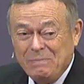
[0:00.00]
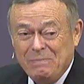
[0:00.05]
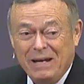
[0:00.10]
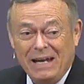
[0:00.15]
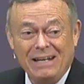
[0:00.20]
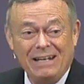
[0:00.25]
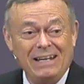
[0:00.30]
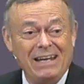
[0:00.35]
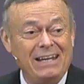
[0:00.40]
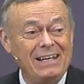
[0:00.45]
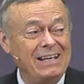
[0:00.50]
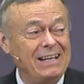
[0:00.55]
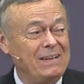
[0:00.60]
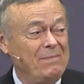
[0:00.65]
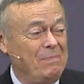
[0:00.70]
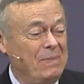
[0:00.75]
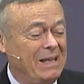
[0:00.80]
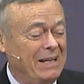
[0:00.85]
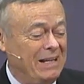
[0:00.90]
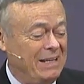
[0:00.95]
Bailey
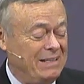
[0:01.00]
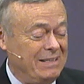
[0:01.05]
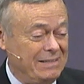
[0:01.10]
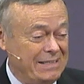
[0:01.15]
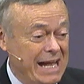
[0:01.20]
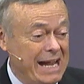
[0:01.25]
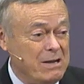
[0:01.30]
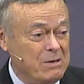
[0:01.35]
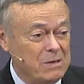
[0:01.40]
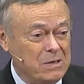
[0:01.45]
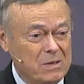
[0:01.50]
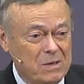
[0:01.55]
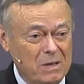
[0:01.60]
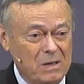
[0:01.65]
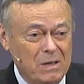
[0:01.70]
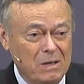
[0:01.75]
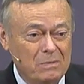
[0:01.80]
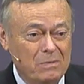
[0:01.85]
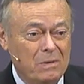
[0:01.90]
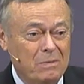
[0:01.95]
uh, later
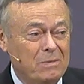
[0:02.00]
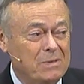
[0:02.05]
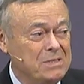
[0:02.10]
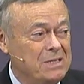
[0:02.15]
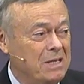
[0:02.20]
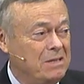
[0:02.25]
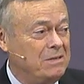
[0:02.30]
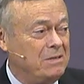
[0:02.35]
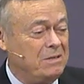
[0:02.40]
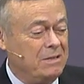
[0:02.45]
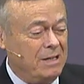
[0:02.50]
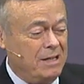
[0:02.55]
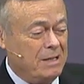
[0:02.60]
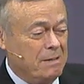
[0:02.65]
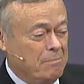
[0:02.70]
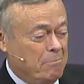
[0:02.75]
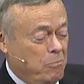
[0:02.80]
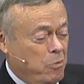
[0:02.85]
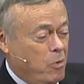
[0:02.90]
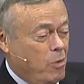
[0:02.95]
called, when it was under
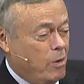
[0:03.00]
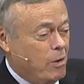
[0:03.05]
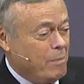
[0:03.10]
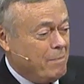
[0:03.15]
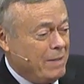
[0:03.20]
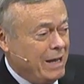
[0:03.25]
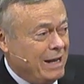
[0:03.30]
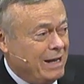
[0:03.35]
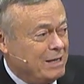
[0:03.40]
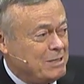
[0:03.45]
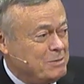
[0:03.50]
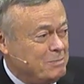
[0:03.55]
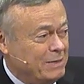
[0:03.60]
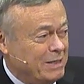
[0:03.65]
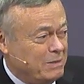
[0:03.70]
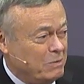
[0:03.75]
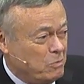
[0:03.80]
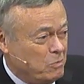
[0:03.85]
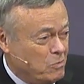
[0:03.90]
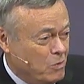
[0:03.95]
poor
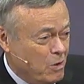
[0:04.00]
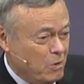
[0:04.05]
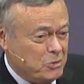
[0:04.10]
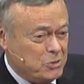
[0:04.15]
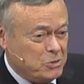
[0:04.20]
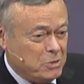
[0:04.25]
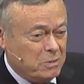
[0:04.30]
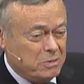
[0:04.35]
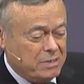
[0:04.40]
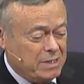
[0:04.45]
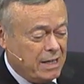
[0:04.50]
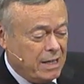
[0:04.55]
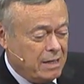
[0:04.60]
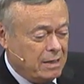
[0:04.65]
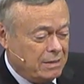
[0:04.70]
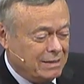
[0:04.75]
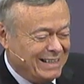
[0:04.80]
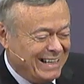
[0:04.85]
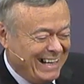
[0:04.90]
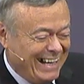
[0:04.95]
management, Roach Hotel.